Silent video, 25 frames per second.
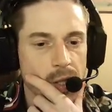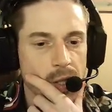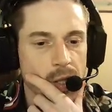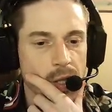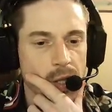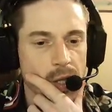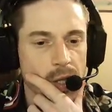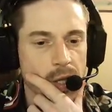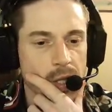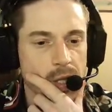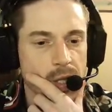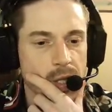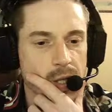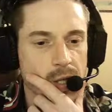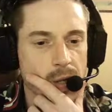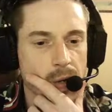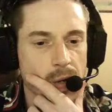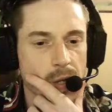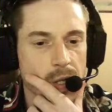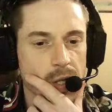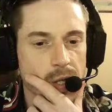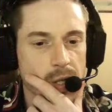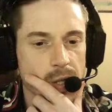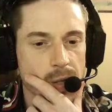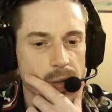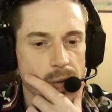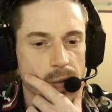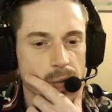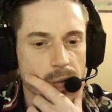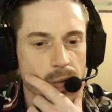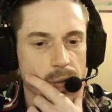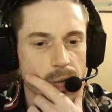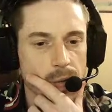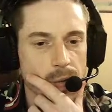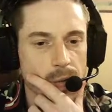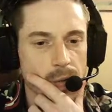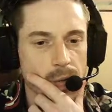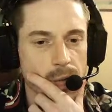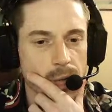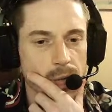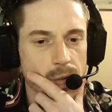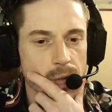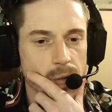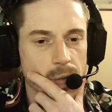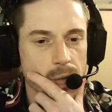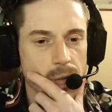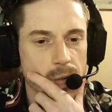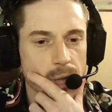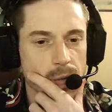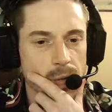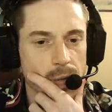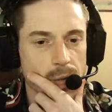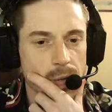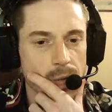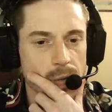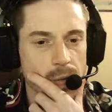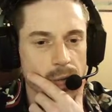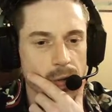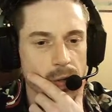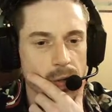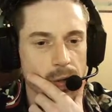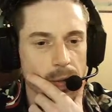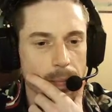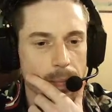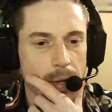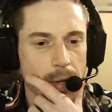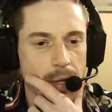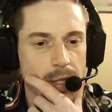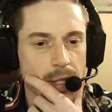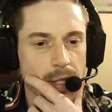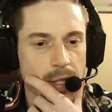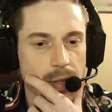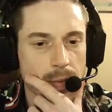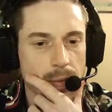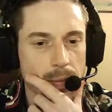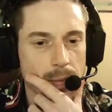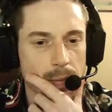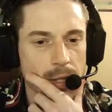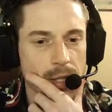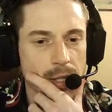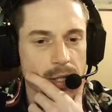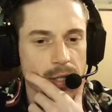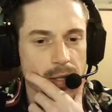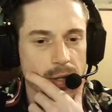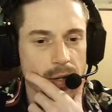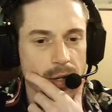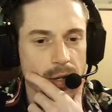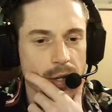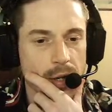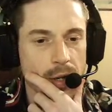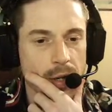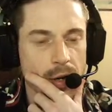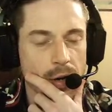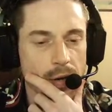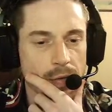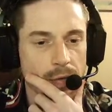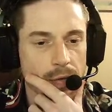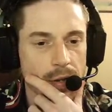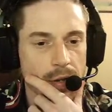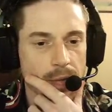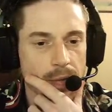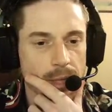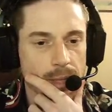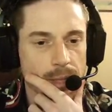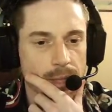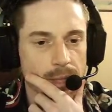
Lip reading: it's going to, so the process would be starting coffee.